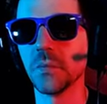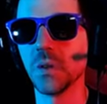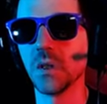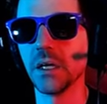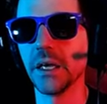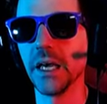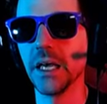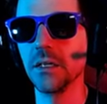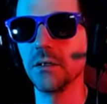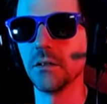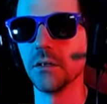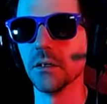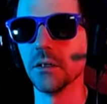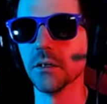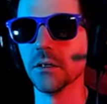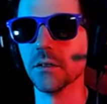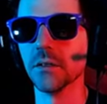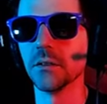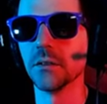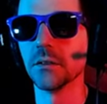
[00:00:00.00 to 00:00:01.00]

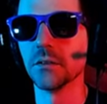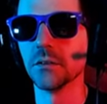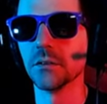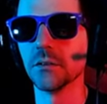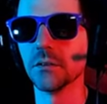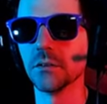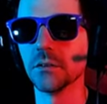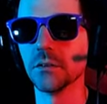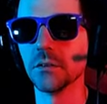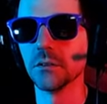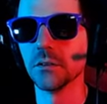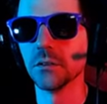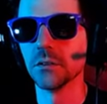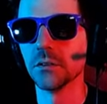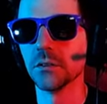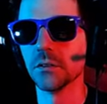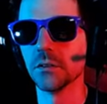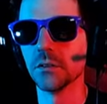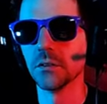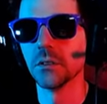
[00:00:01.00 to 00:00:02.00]
Headgear?
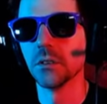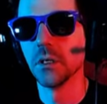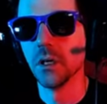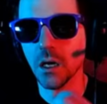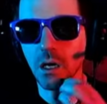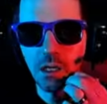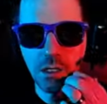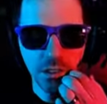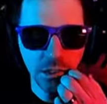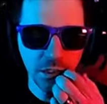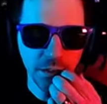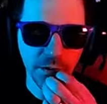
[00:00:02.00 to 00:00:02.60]
Hardly